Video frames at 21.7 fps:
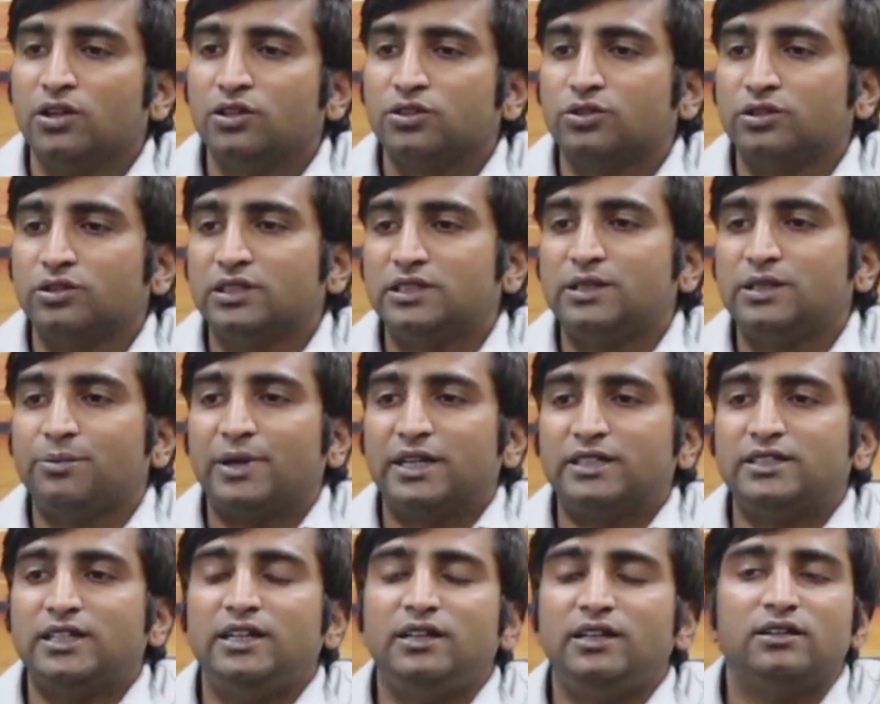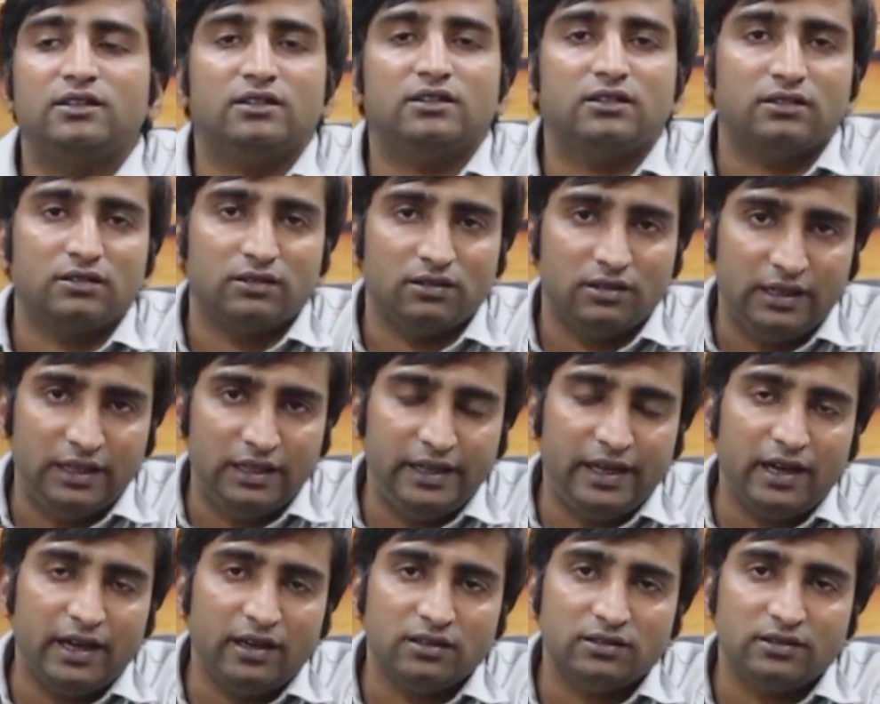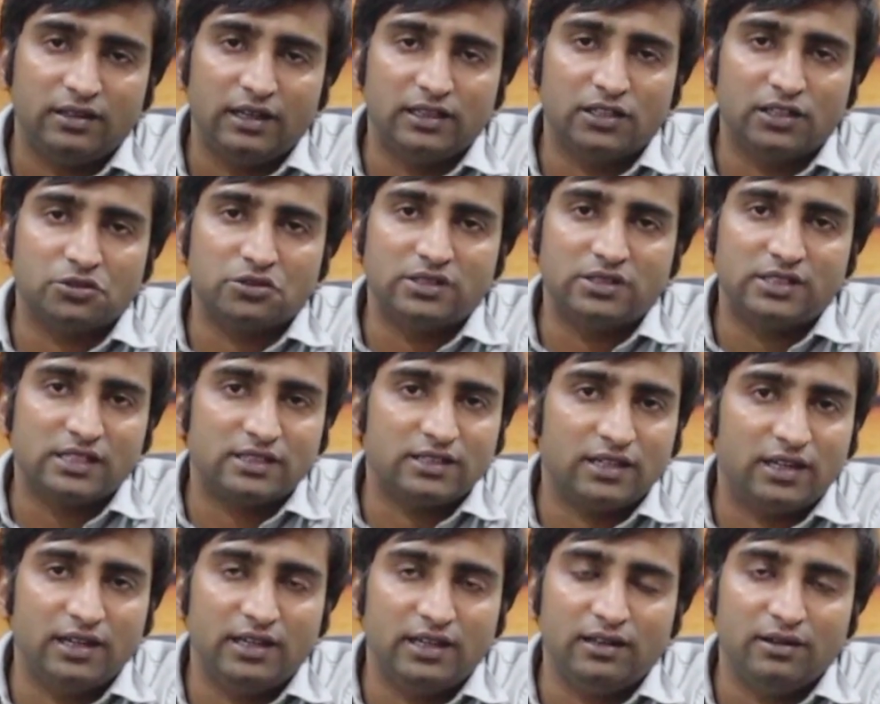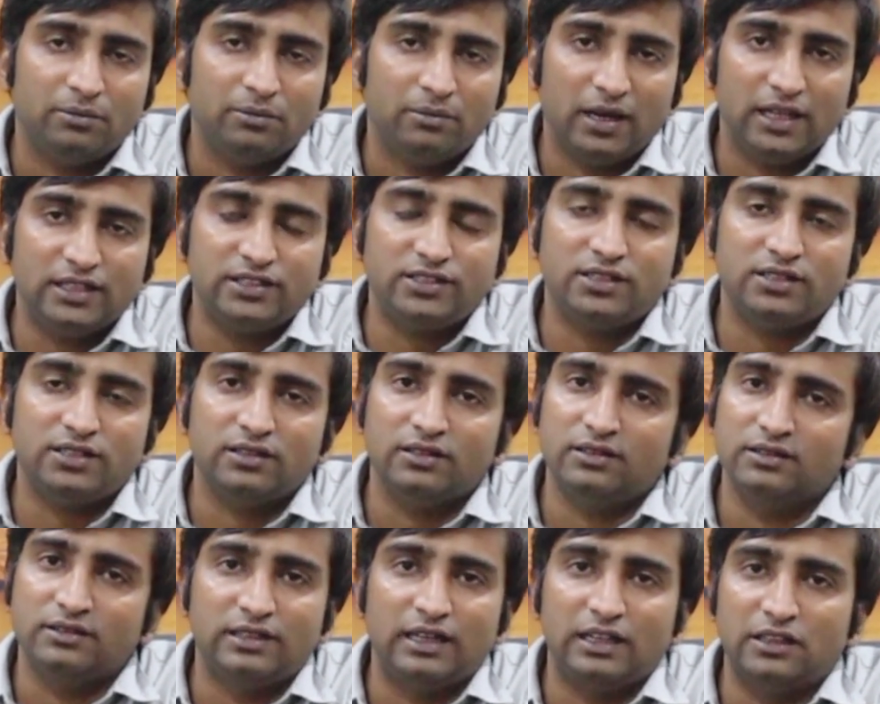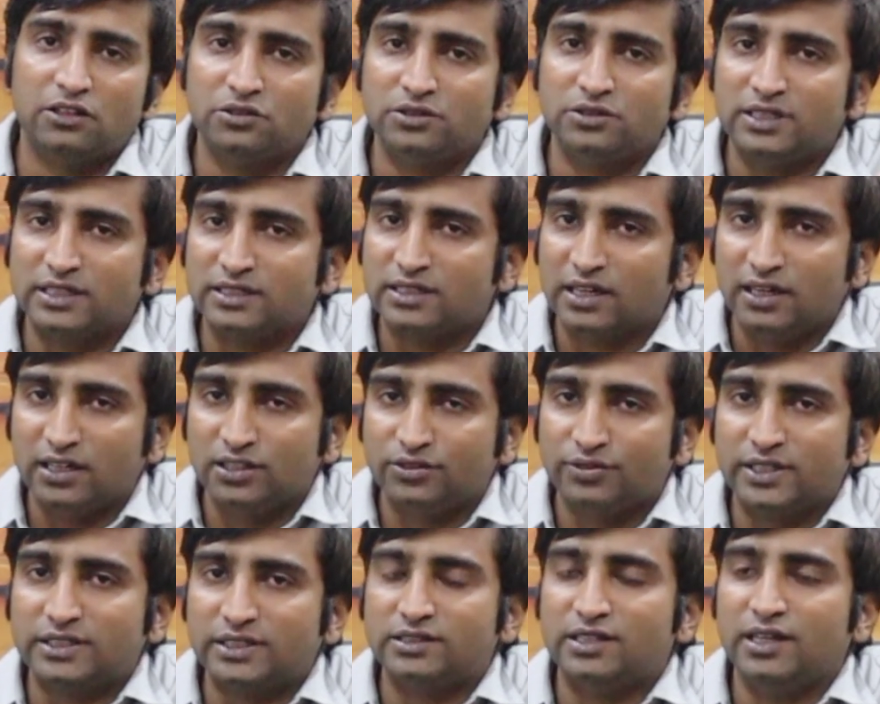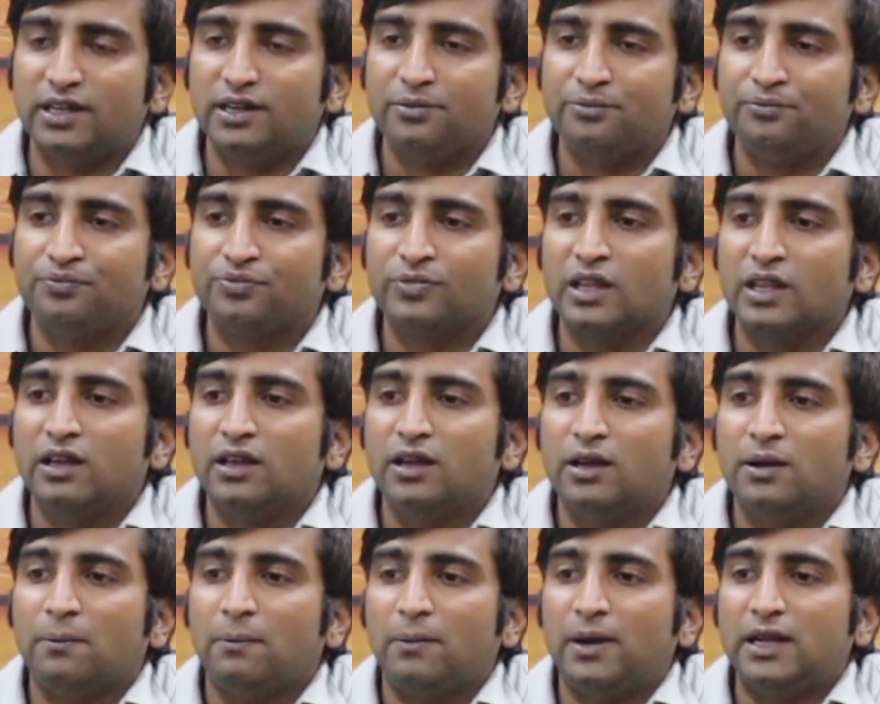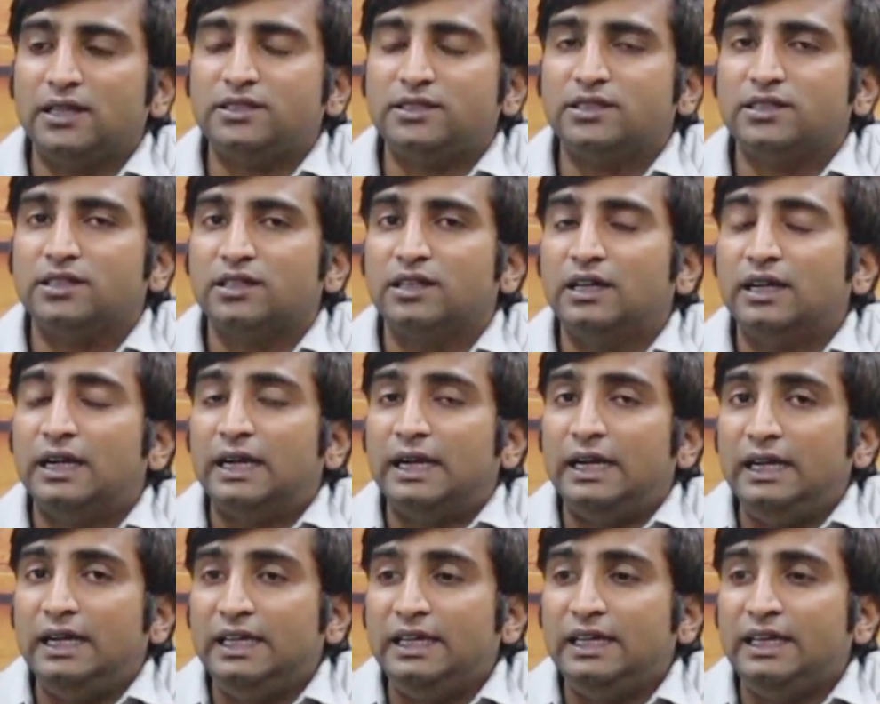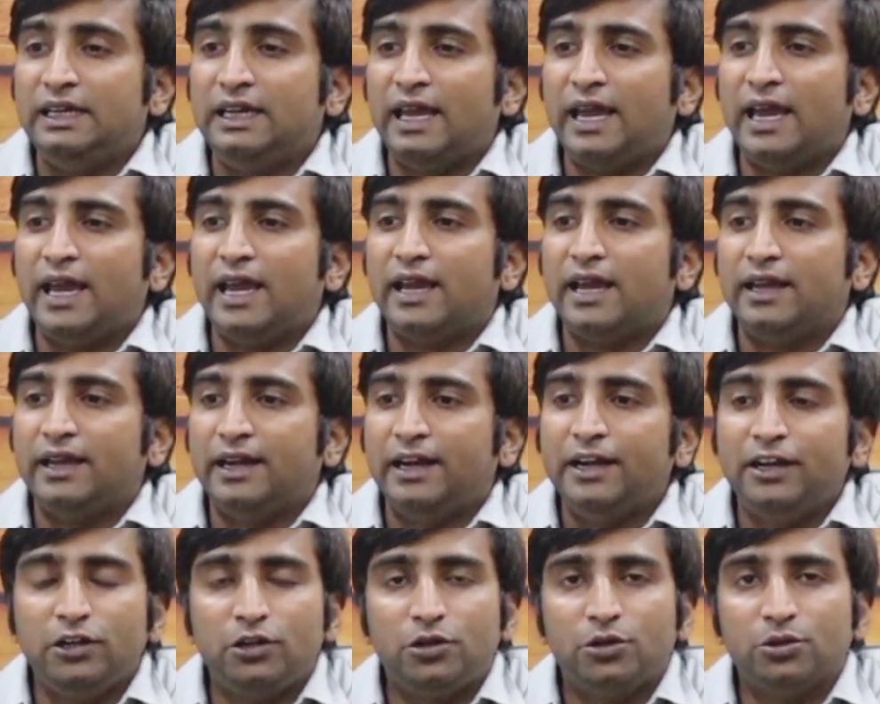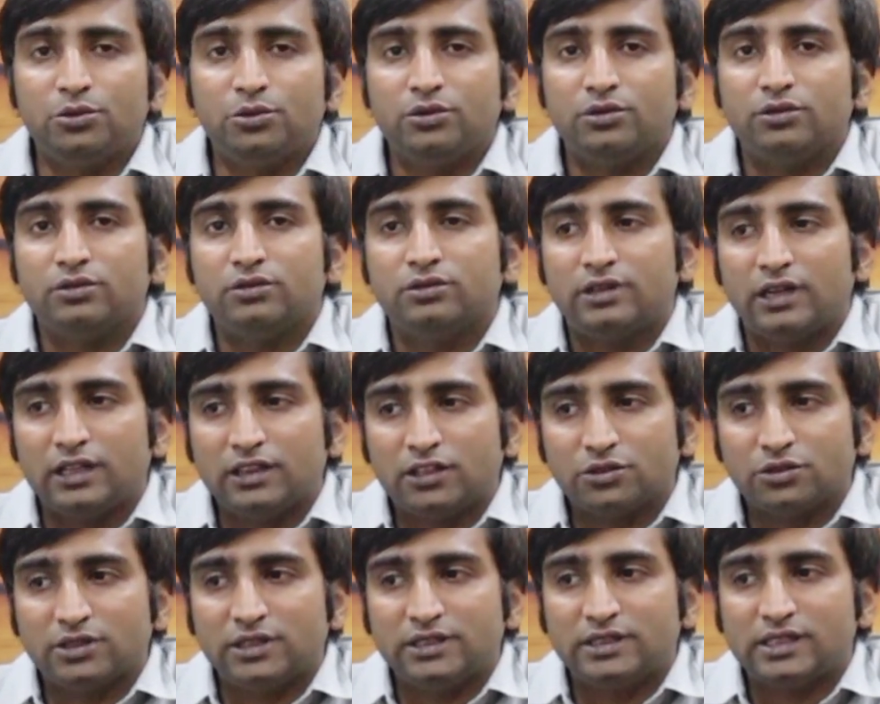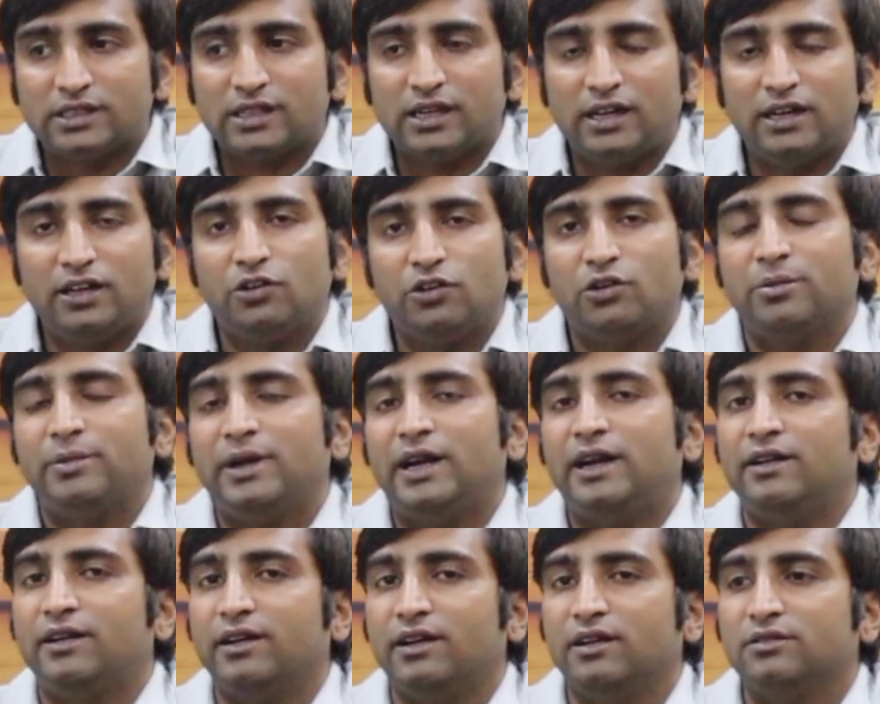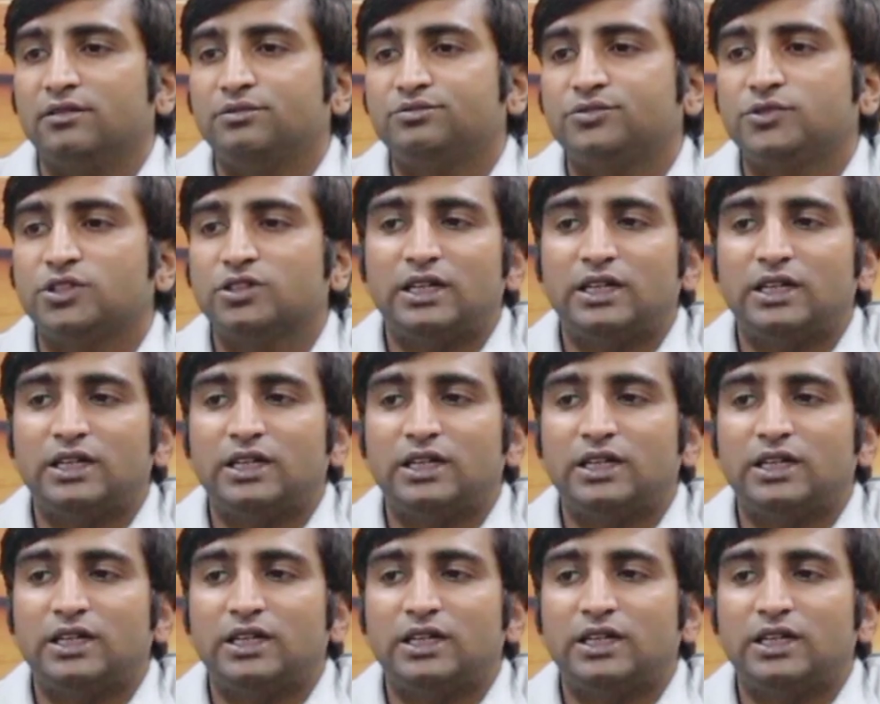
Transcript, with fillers: So, this is the present T A, three thousand six hundred plus, three thousand six hundred is fixed there, plus D A into three thousand six hundred divided by one hundred.